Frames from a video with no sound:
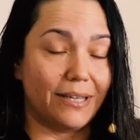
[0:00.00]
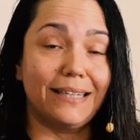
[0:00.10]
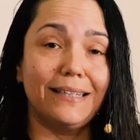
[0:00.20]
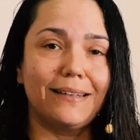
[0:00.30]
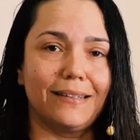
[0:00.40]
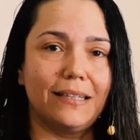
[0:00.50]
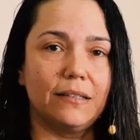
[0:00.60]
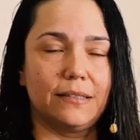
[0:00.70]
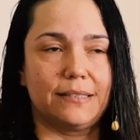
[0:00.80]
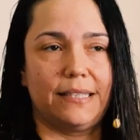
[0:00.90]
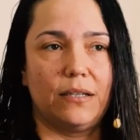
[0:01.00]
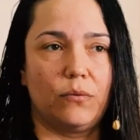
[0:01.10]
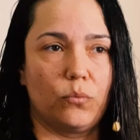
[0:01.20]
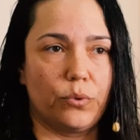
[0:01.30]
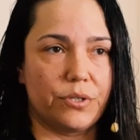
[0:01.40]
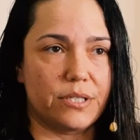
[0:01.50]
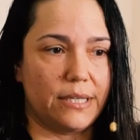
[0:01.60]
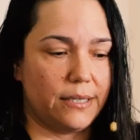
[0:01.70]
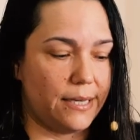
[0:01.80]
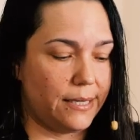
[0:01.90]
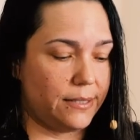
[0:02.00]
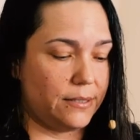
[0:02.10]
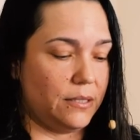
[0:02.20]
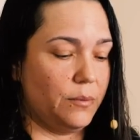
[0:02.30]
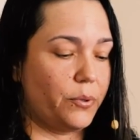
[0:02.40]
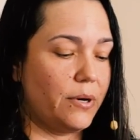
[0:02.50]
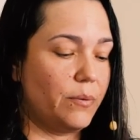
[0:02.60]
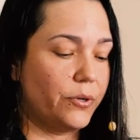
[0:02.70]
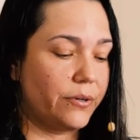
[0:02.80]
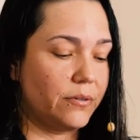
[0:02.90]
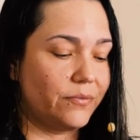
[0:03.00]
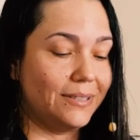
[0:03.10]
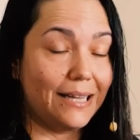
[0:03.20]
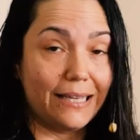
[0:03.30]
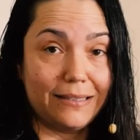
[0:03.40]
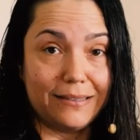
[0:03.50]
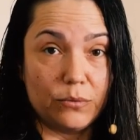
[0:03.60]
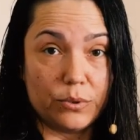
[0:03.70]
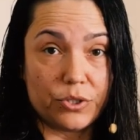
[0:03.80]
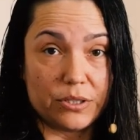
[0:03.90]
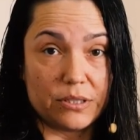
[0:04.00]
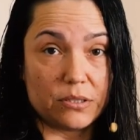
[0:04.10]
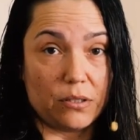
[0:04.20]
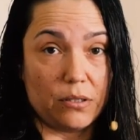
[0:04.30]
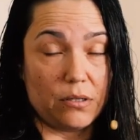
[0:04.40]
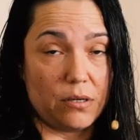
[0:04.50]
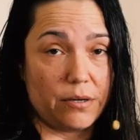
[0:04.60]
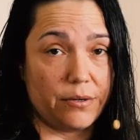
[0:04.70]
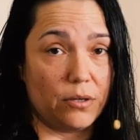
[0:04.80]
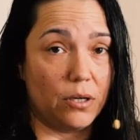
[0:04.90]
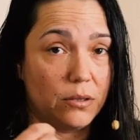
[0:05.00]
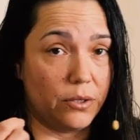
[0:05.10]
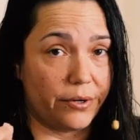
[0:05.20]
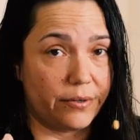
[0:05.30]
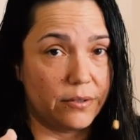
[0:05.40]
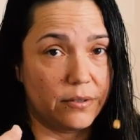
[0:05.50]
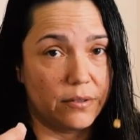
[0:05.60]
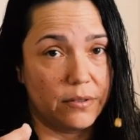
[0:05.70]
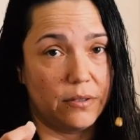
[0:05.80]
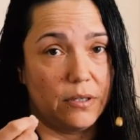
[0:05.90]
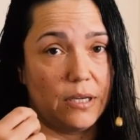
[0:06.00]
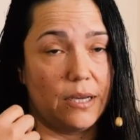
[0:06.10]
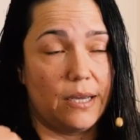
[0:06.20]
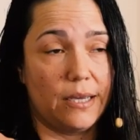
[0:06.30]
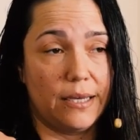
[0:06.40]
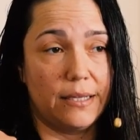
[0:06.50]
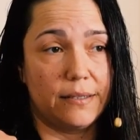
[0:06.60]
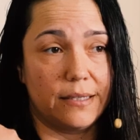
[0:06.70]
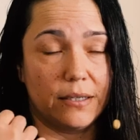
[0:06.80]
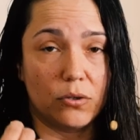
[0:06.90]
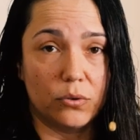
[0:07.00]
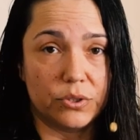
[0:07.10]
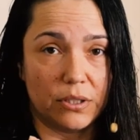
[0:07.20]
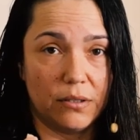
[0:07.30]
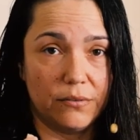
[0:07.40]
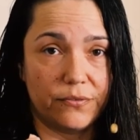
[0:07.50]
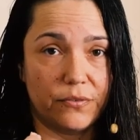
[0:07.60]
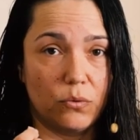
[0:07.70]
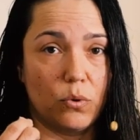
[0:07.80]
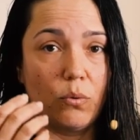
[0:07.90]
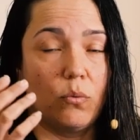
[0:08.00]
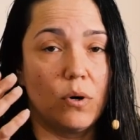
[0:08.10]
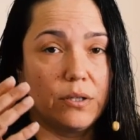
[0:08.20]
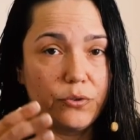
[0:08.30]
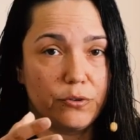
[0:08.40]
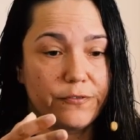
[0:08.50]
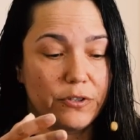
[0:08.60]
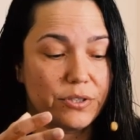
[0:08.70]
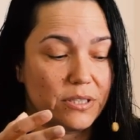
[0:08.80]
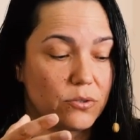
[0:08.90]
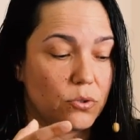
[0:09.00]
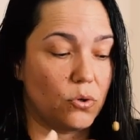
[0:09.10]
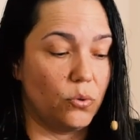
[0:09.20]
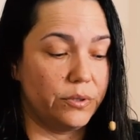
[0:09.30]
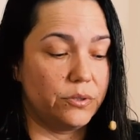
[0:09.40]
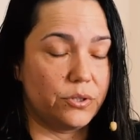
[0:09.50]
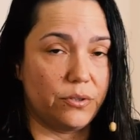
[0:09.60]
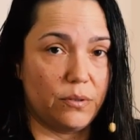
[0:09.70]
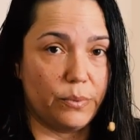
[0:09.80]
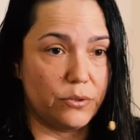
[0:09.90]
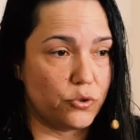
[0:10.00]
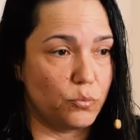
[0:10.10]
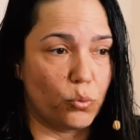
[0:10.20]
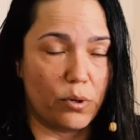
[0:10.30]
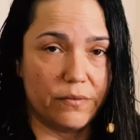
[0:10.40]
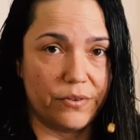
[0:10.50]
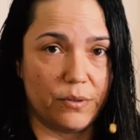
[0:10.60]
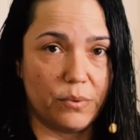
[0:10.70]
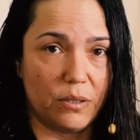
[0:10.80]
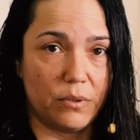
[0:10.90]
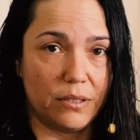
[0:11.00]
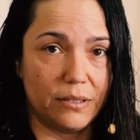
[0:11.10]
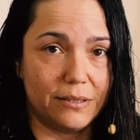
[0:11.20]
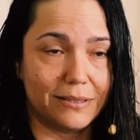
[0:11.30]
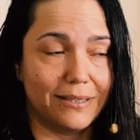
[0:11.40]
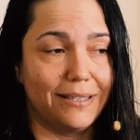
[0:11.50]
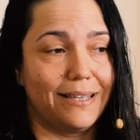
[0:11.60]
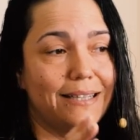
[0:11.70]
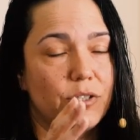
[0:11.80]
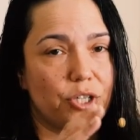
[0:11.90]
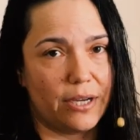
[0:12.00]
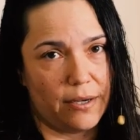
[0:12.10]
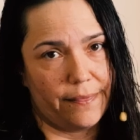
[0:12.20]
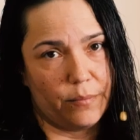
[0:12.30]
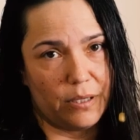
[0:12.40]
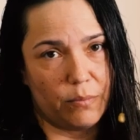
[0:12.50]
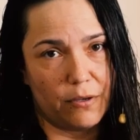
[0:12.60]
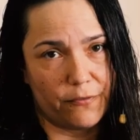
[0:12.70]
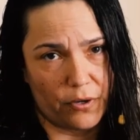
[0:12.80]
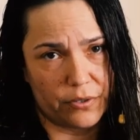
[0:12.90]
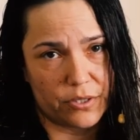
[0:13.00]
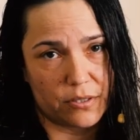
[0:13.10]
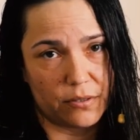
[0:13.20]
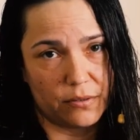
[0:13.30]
anything, let's say we're set at a parameter of 90, which is our alert, and it goes off, what we want to do first is go into the bedroom or wherever the baby is and check on the baby first.